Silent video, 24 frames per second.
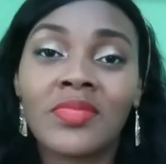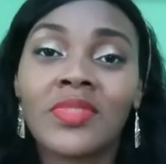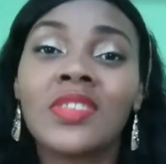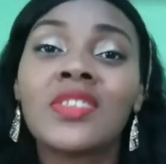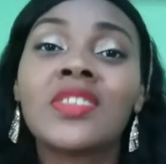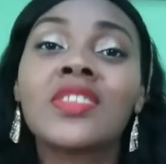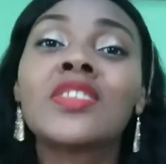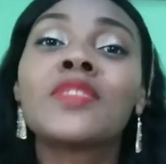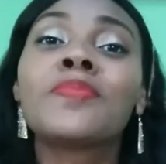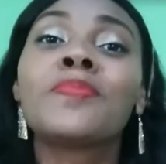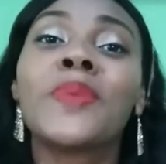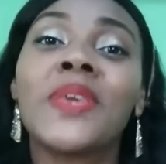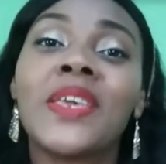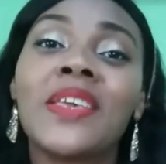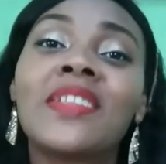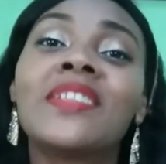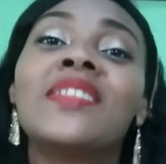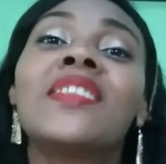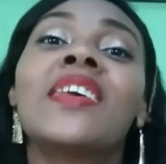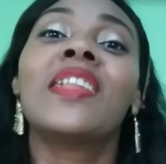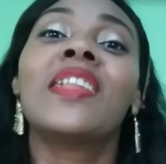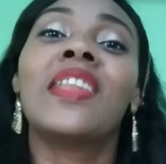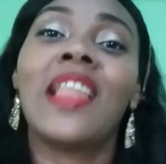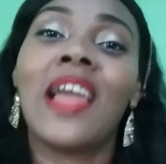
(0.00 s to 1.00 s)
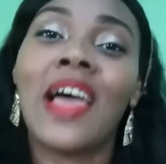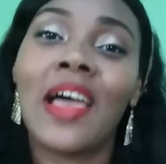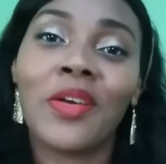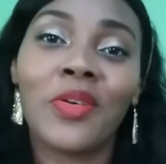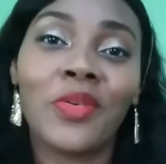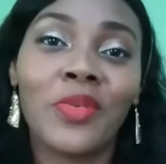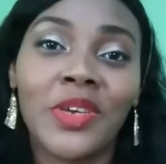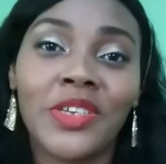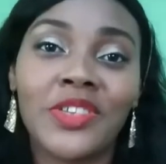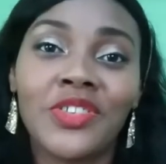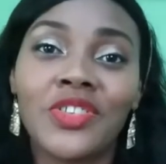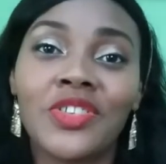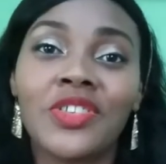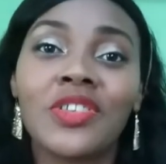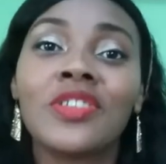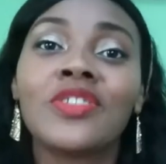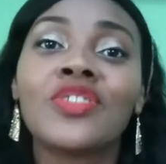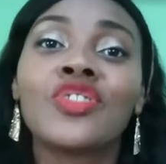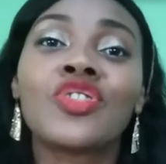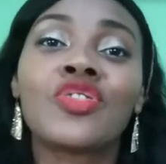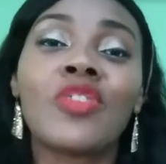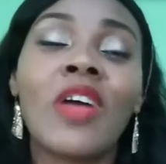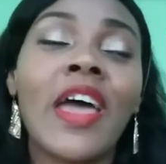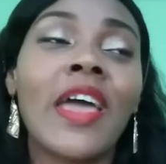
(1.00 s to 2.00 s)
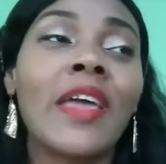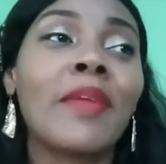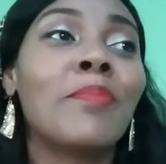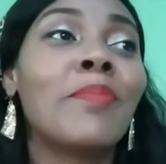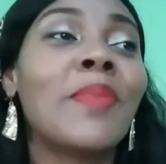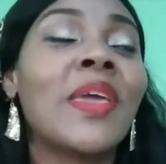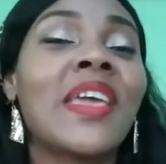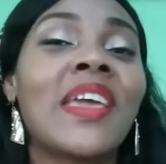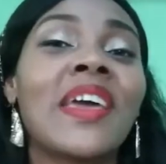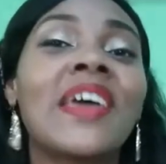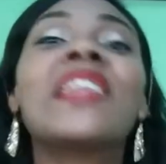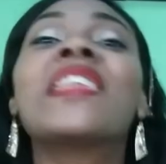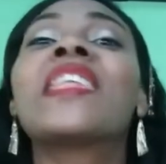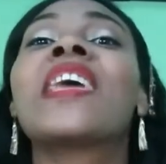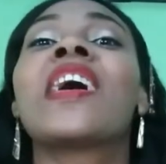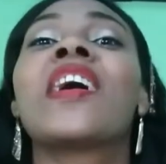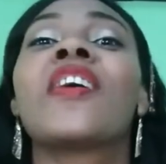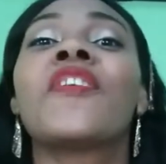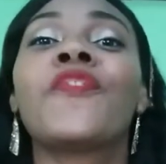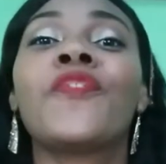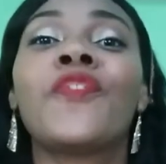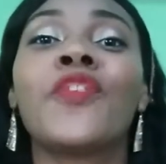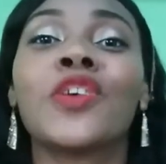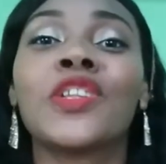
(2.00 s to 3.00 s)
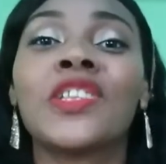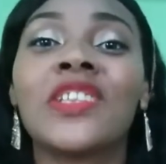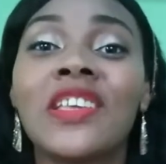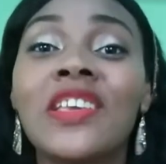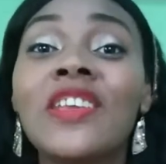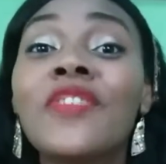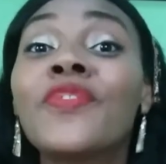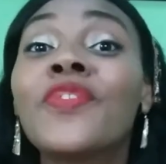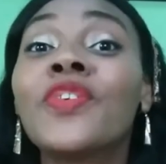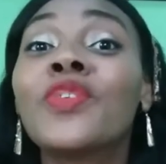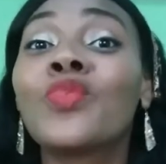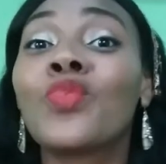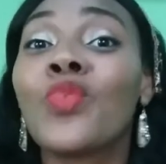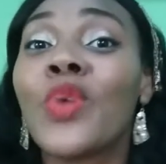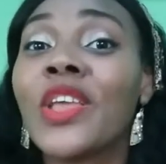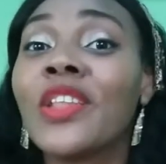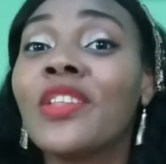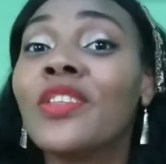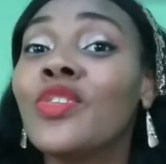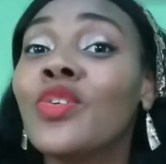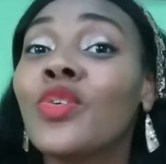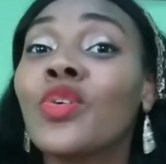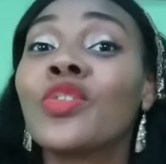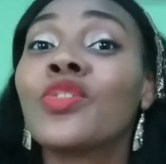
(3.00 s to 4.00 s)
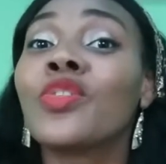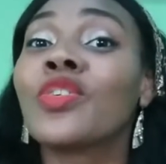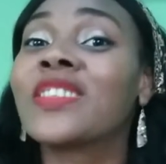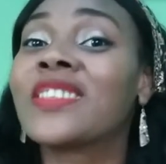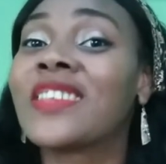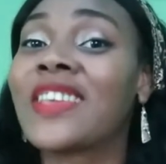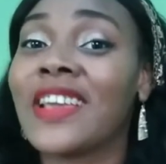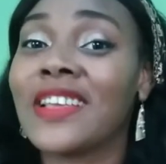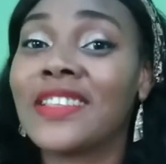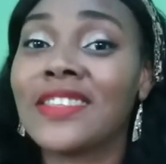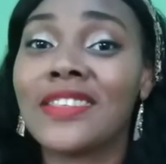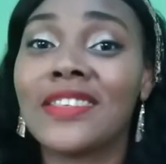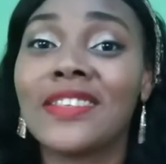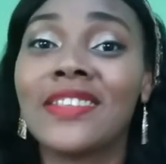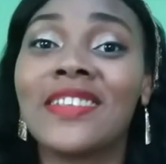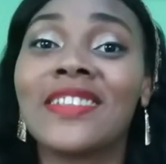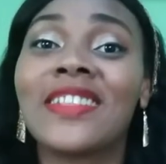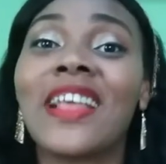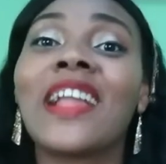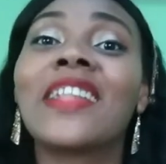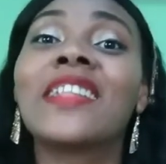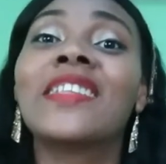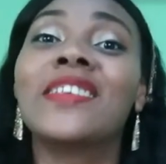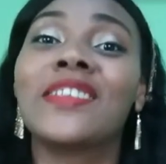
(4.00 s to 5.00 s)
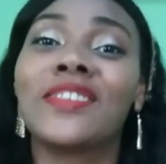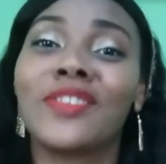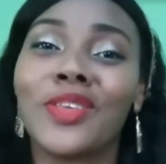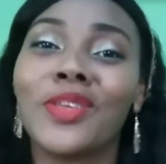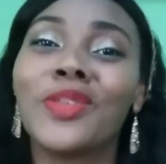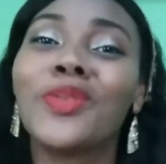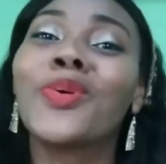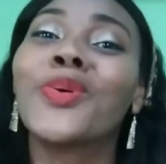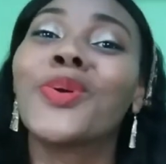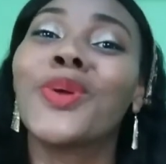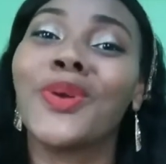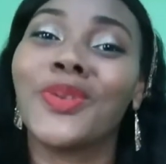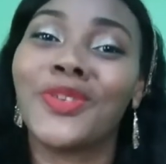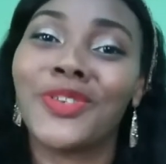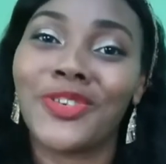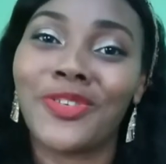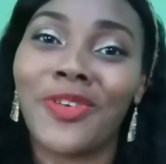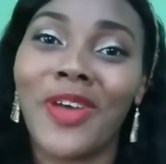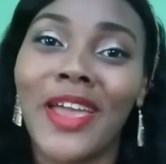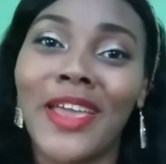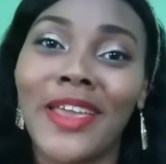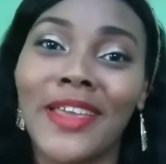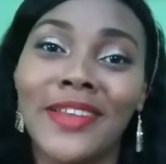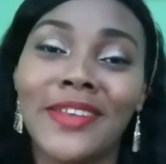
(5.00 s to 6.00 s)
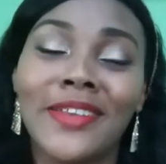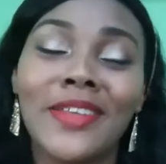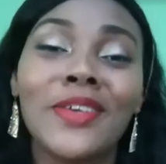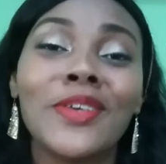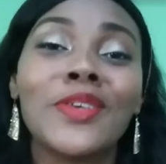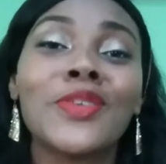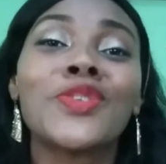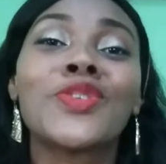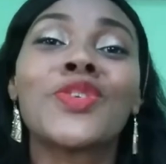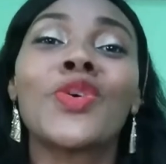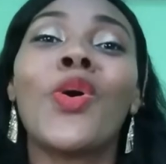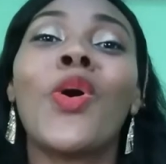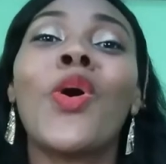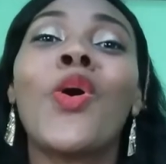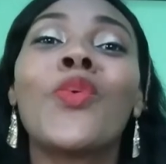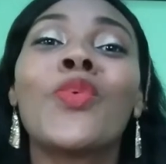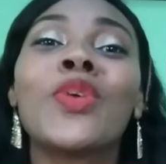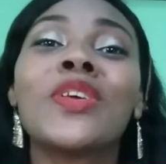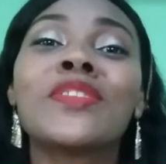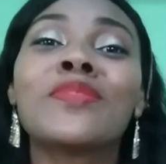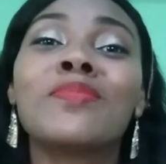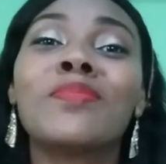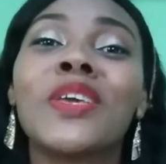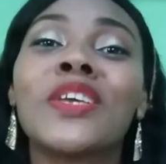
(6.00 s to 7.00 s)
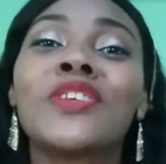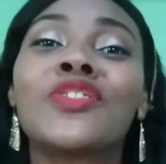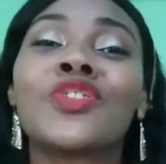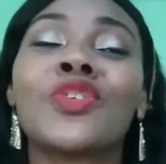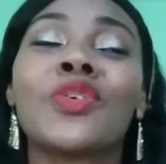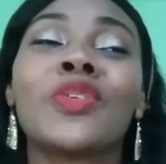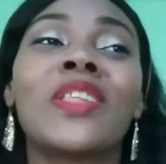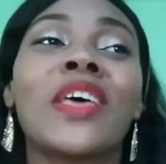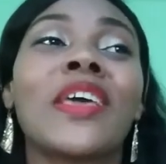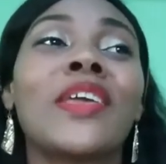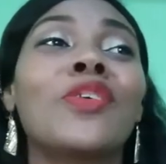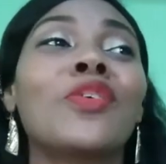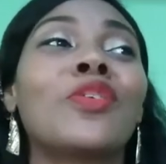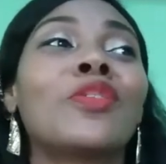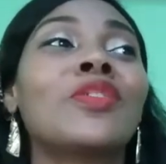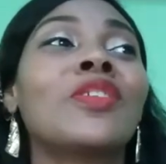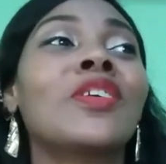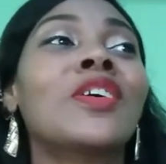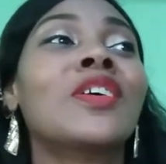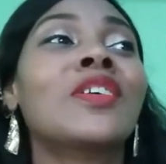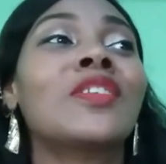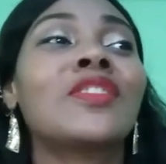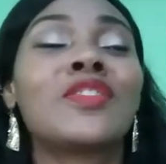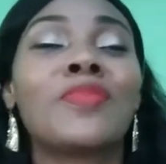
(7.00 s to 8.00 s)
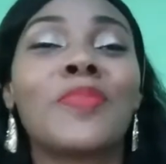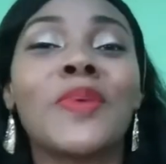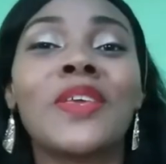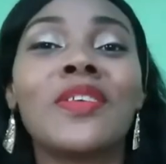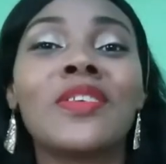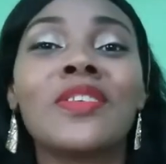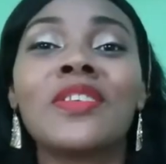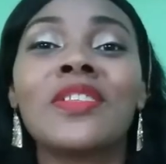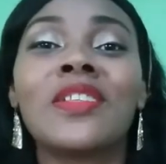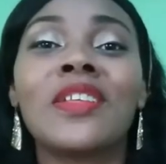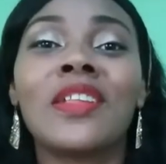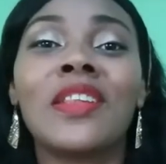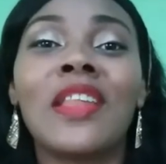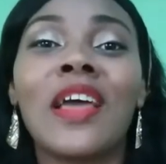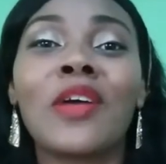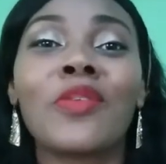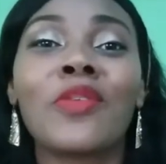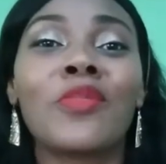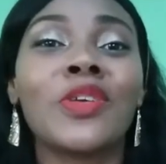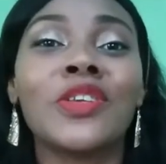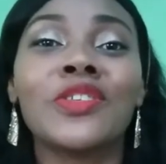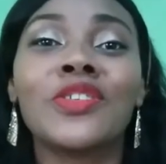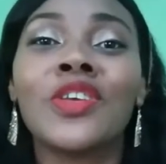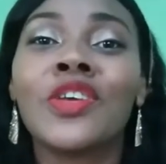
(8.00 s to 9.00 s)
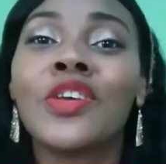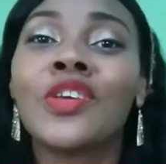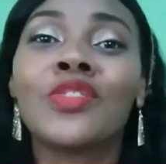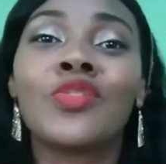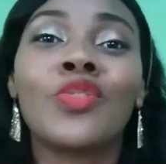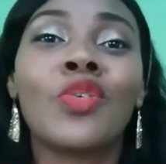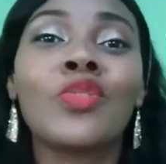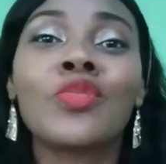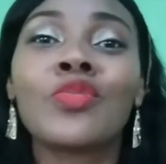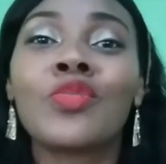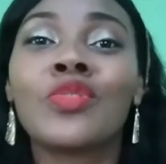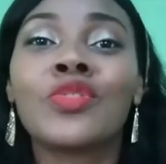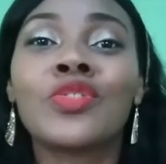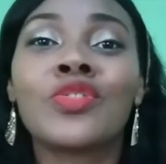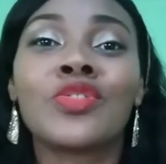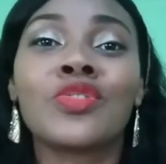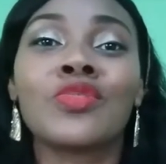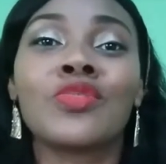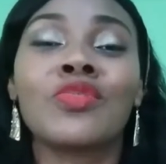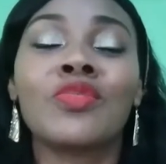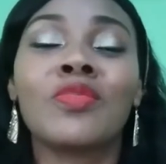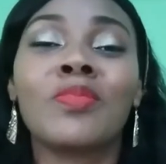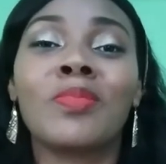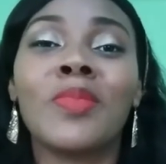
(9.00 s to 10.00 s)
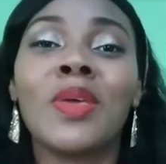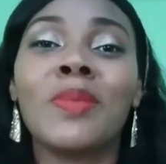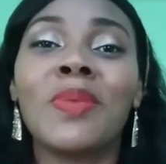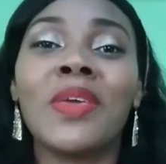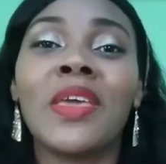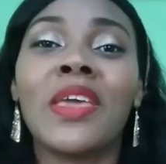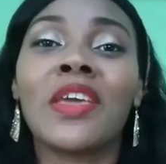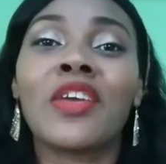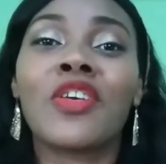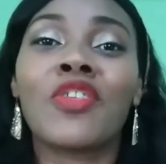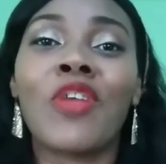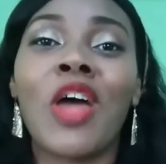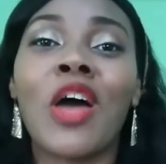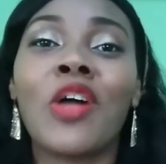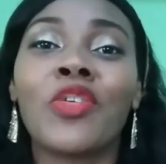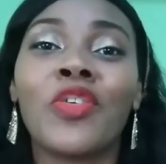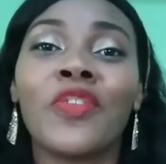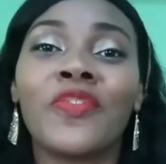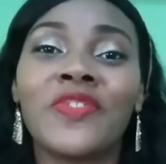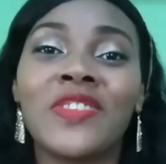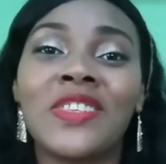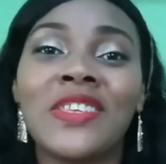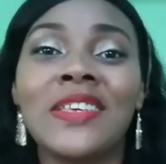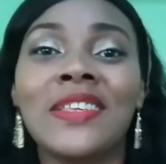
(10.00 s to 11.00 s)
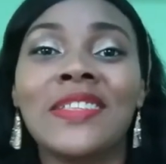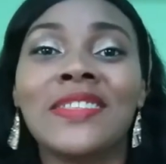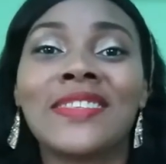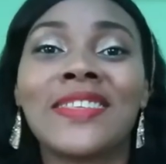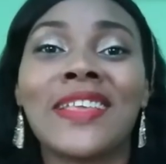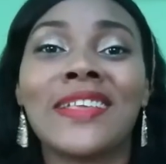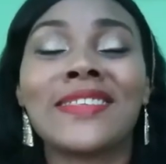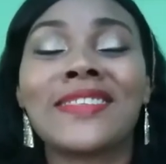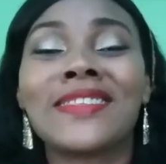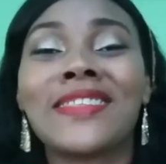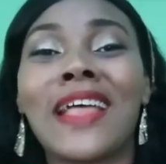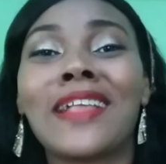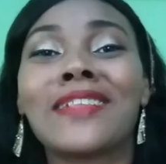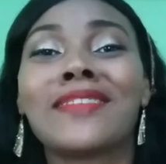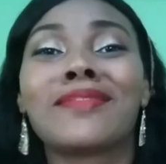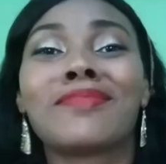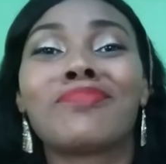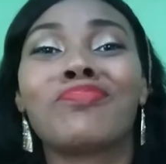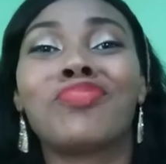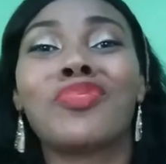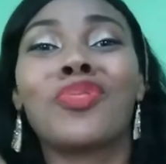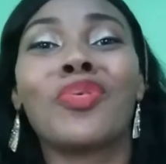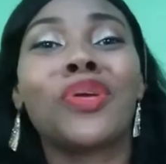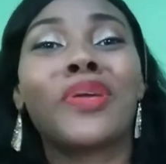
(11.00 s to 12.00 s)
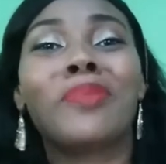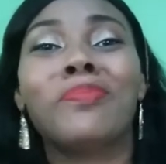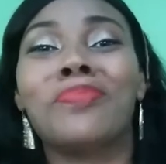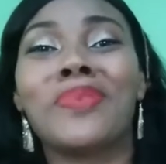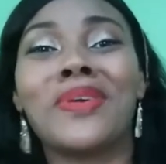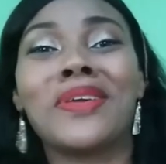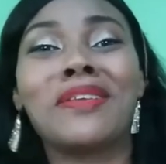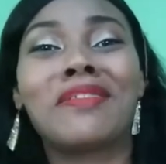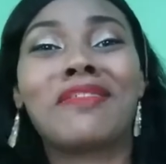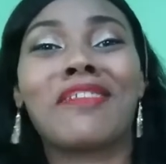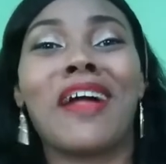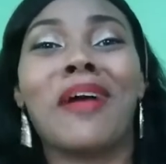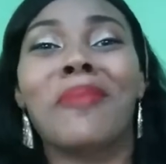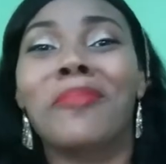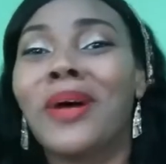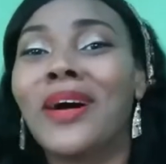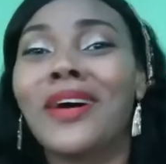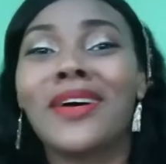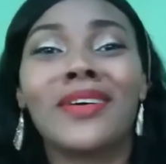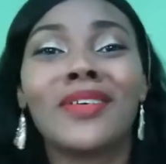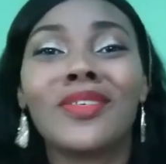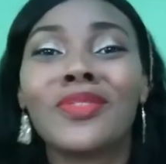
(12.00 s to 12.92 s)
Speak language. Try, make an effort. Even when you're not getting it, at least they know you're trying. So always make sure that you're speaking in their language. Don't go to maybe a crowd of teens and start blowing big grammar.